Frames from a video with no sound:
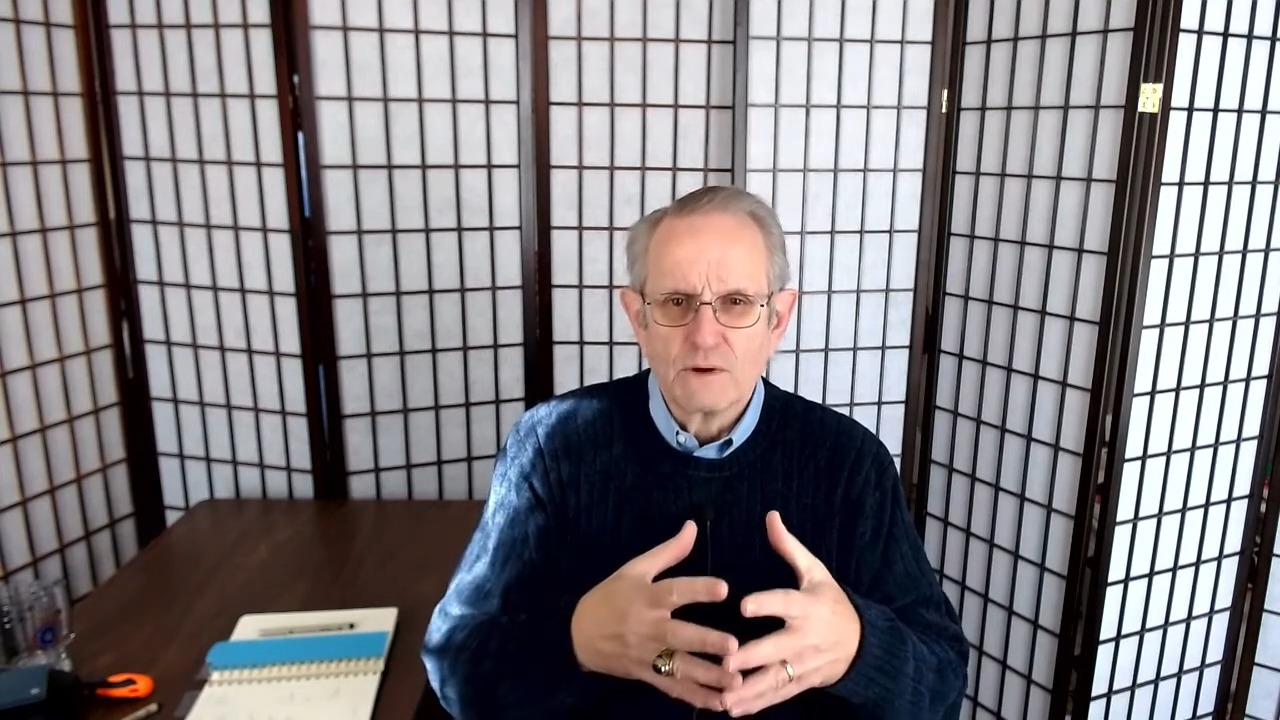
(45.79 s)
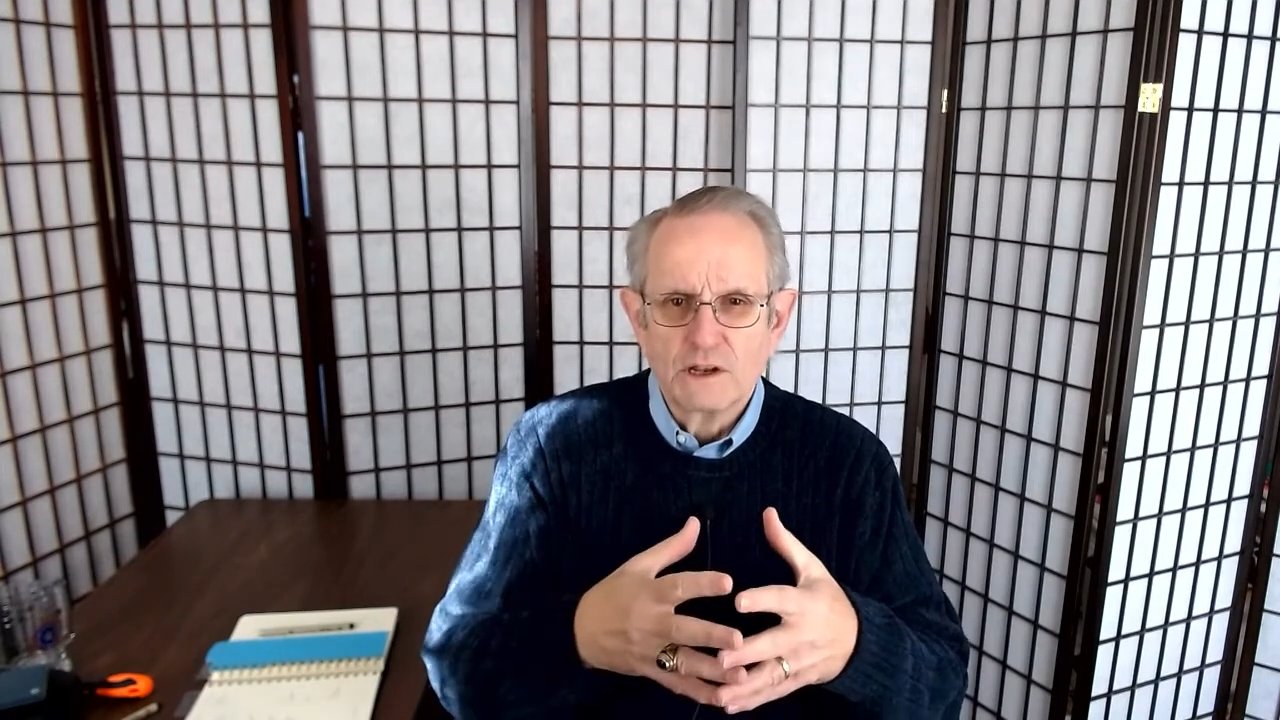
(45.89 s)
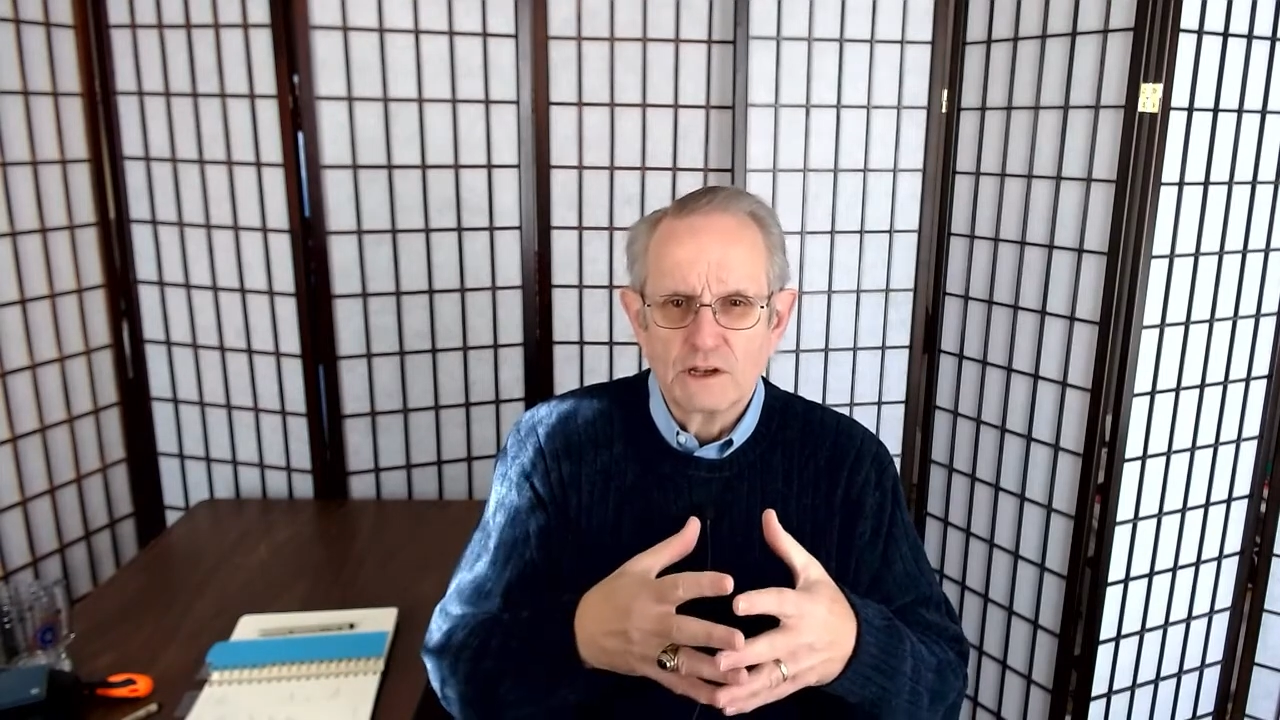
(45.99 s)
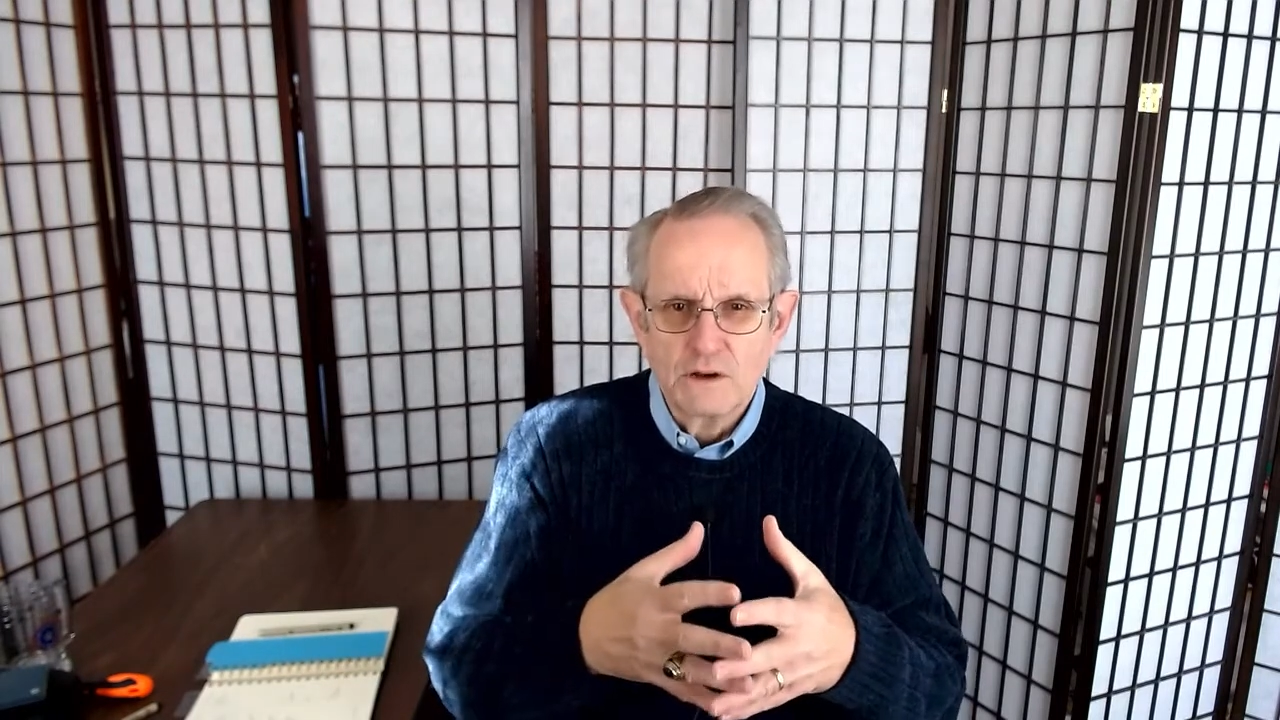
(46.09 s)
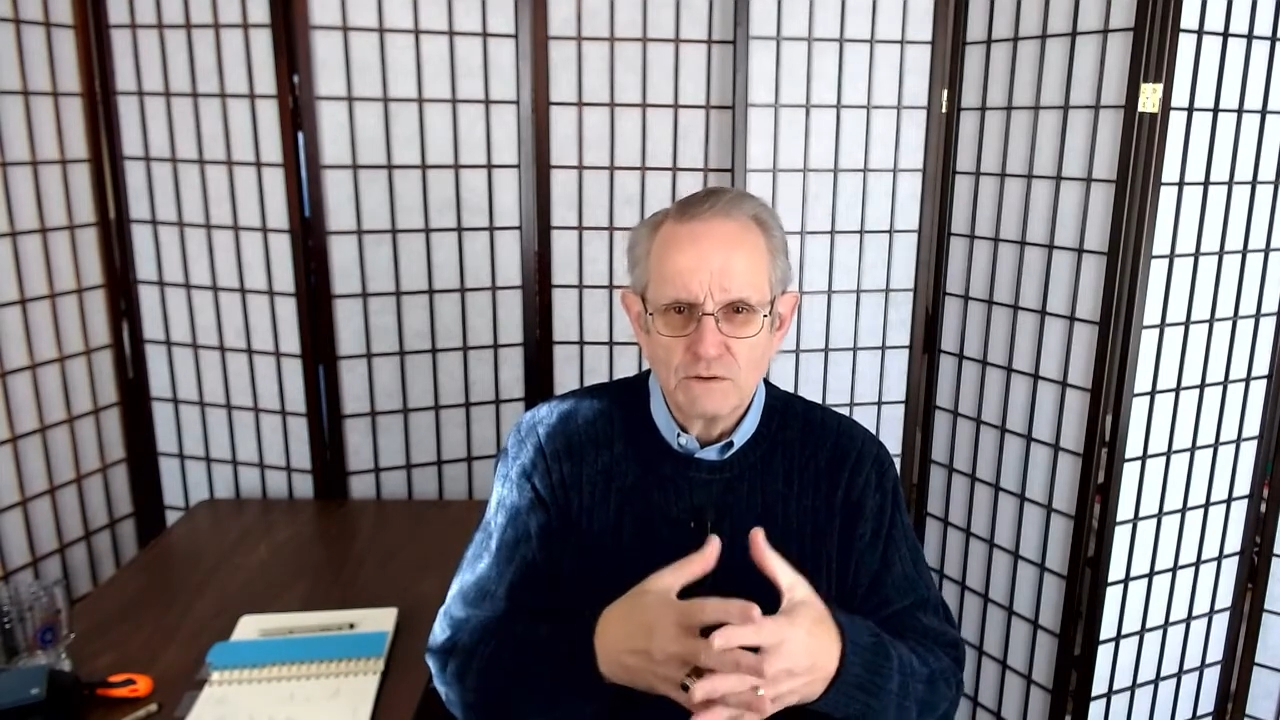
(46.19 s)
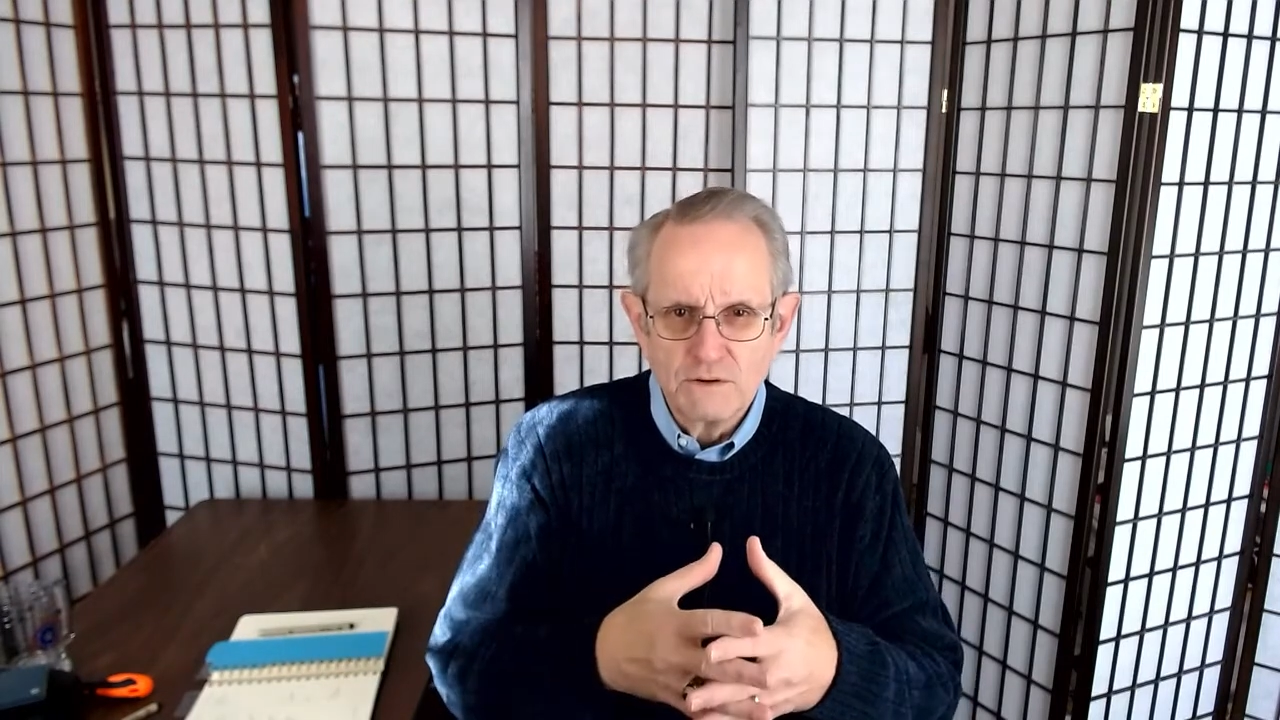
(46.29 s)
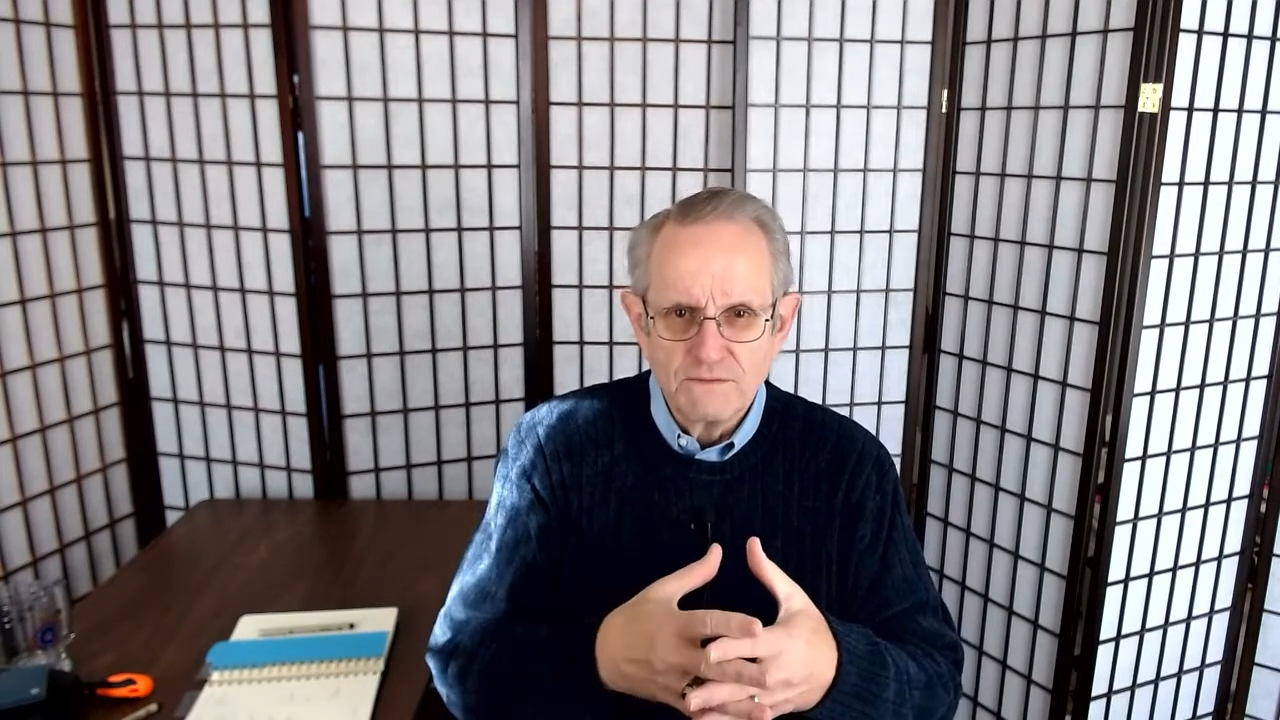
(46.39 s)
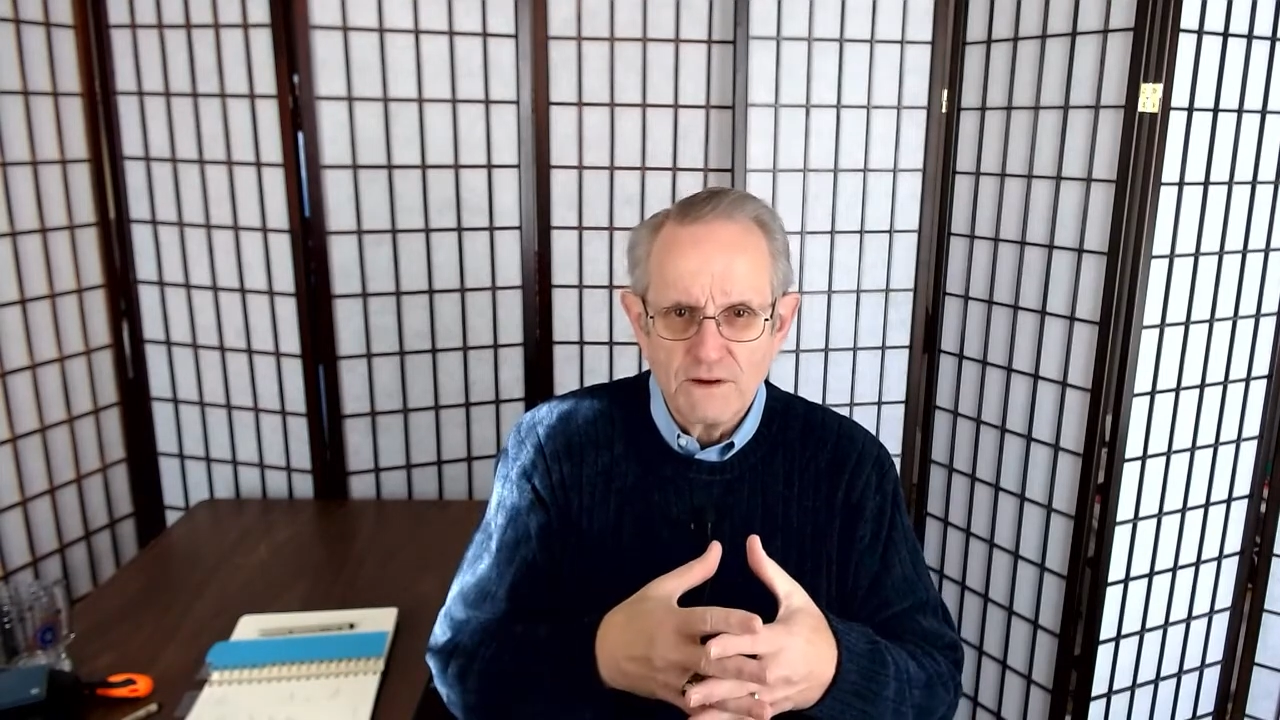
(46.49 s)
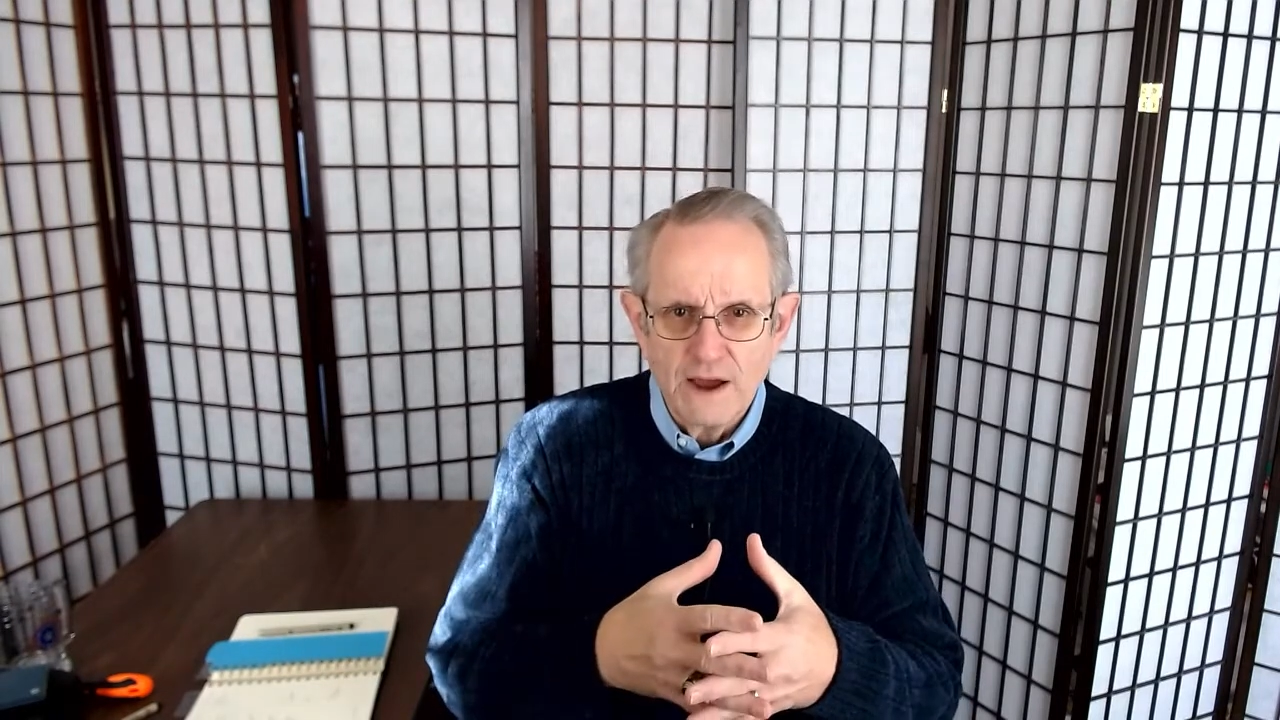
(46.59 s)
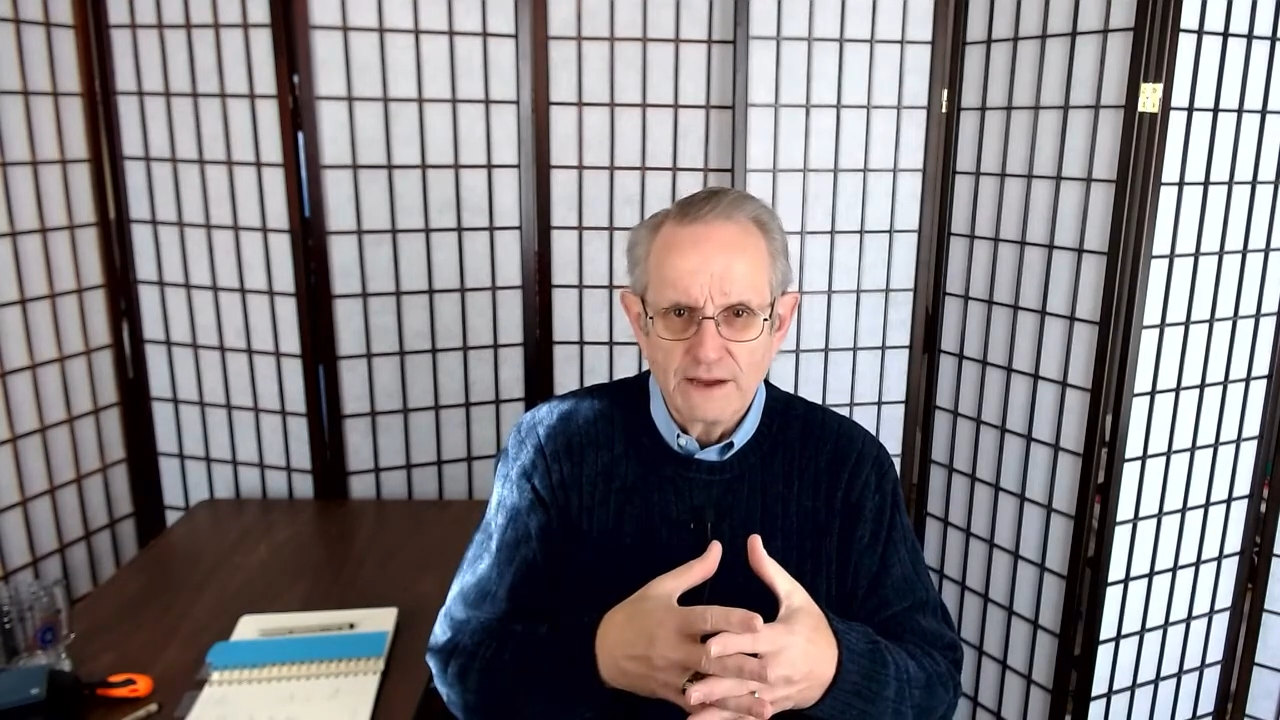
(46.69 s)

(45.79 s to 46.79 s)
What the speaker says: and unify